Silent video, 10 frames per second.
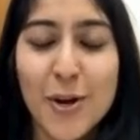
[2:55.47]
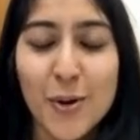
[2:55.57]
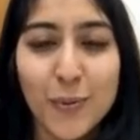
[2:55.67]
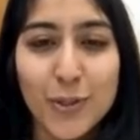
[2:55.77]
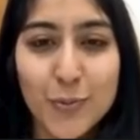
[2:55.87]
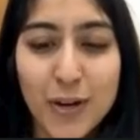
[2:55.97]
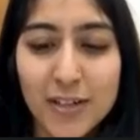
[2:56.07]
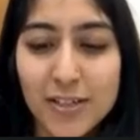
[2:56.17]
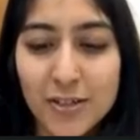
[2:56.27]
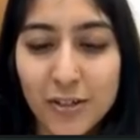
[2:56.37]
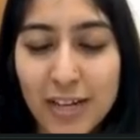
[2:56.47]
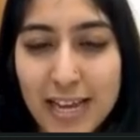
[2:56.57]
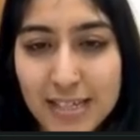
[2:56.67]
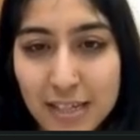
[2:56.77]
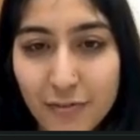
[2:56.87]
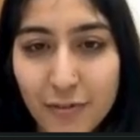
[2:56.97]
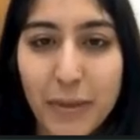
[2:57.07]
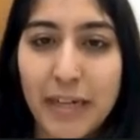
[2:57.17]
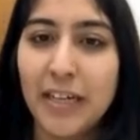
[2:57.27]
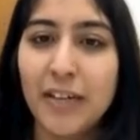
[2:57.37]
which one is, less
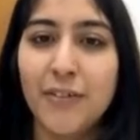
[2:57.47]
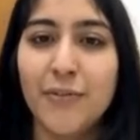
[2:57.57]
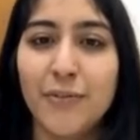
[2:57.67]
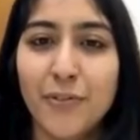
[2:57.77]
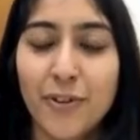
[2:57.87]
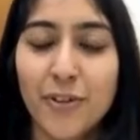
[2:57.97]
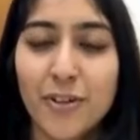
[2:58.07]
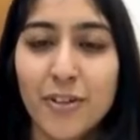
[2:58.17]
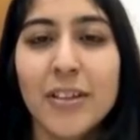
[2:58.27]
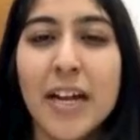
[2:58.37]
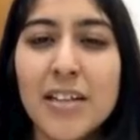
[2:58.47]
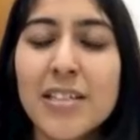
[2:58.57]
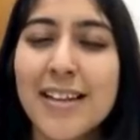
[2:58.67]
informative. That is